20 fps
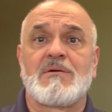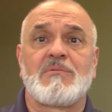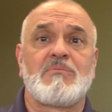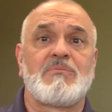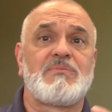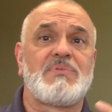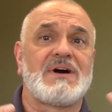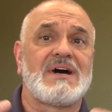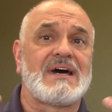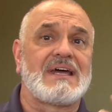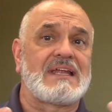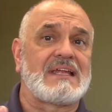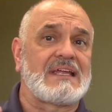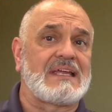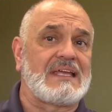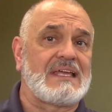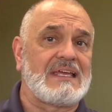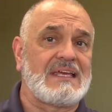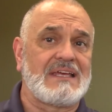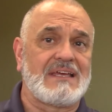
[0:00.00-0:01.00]

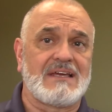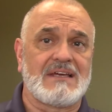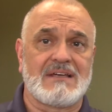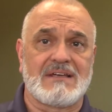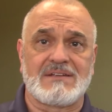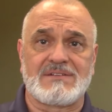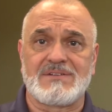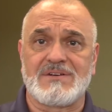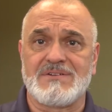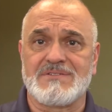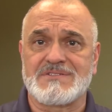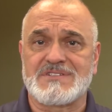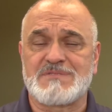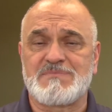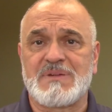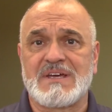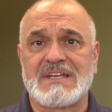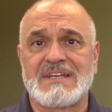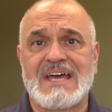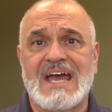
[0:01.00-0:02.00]
But yeah, don't
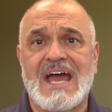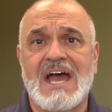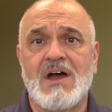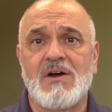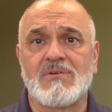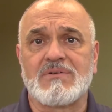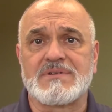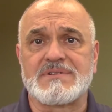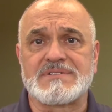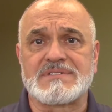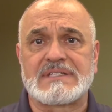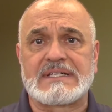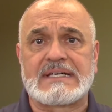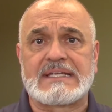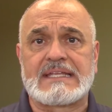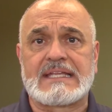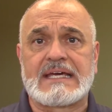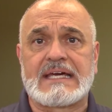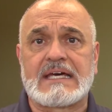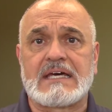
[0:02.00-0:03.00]
spend hours
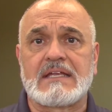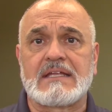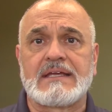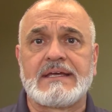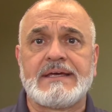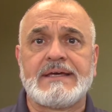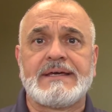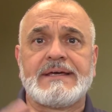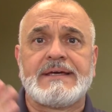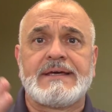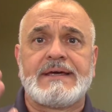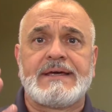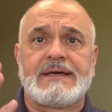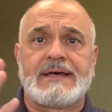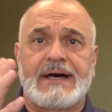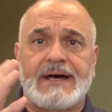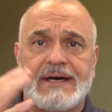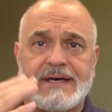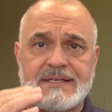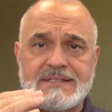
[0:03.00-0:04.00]
on that.
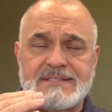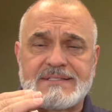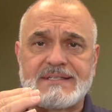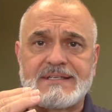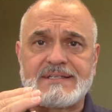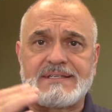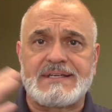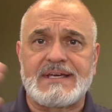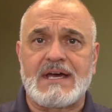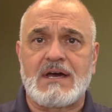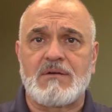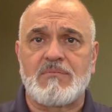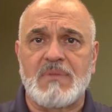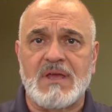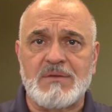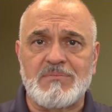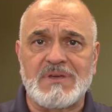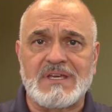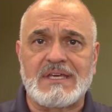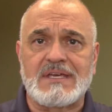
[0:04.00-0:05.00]
Uh, sit down,
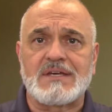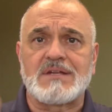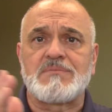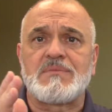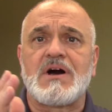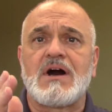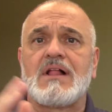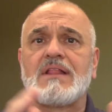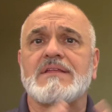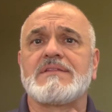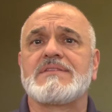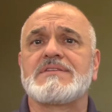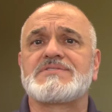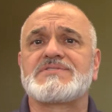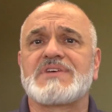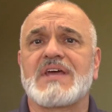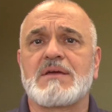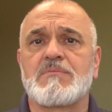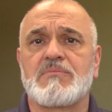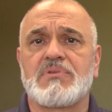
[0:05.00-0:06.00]
maybe get them all in the
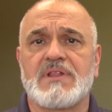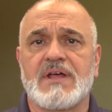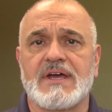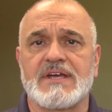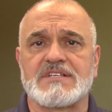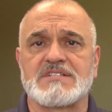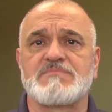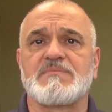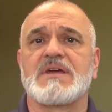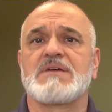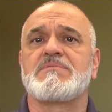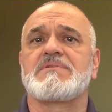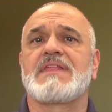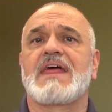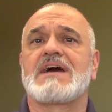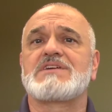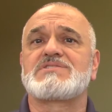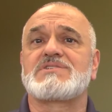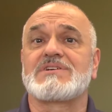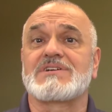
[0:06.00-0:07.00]
same place. Maybe
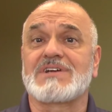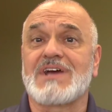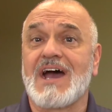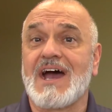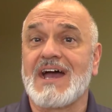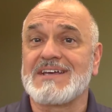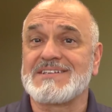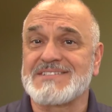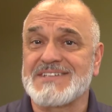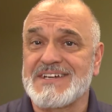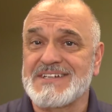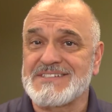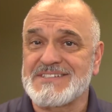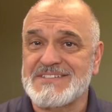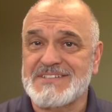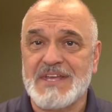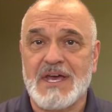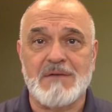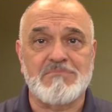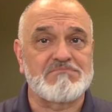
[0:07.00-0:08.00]
that's your Kaizen
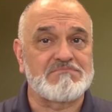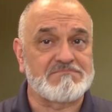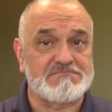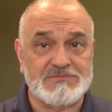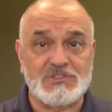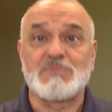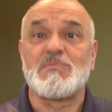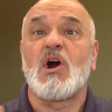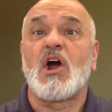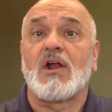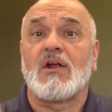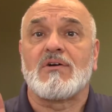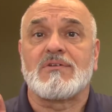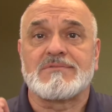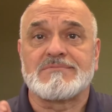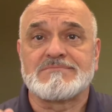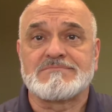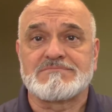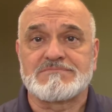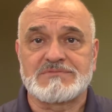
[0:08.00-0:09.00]
step tomorrow.
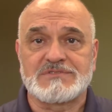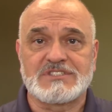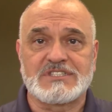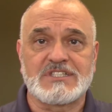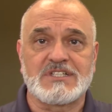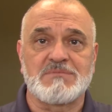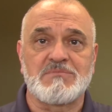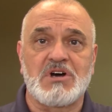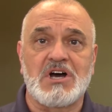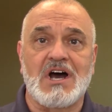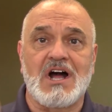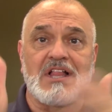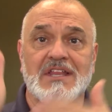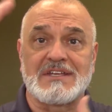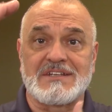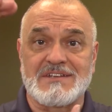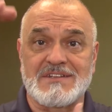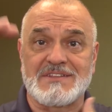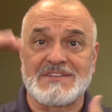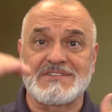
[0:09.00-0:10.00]
Get them all
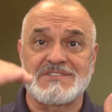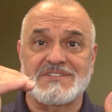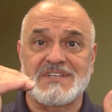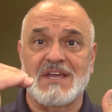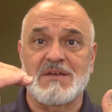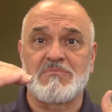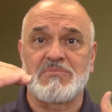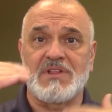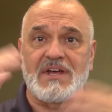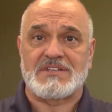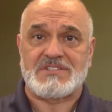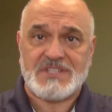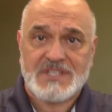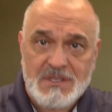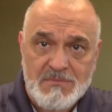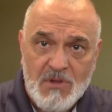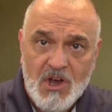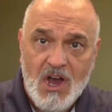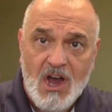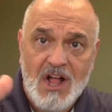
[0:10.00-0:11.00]
into the same place. Get
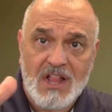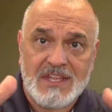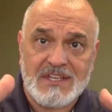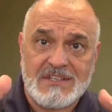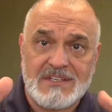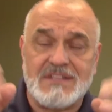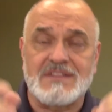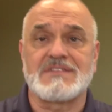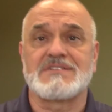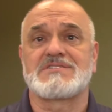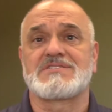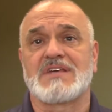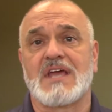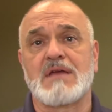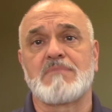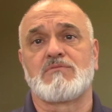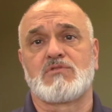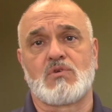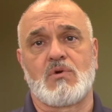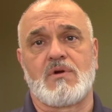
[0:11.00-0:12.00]
them all into the
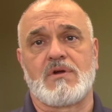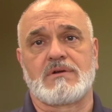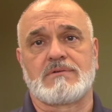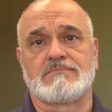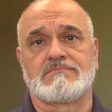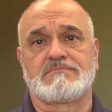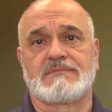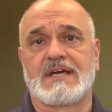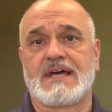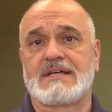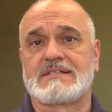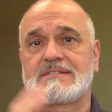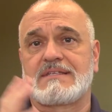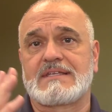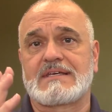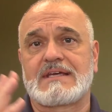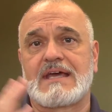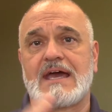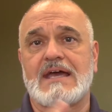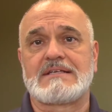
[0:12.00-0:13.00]
same drawer. That's
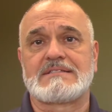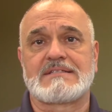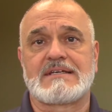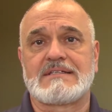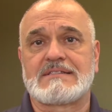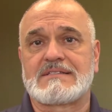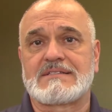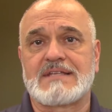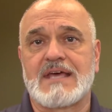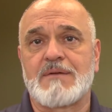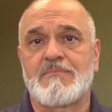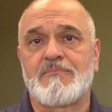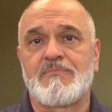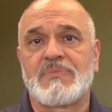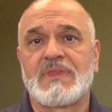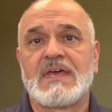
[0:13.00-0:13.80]
the Kaizen step.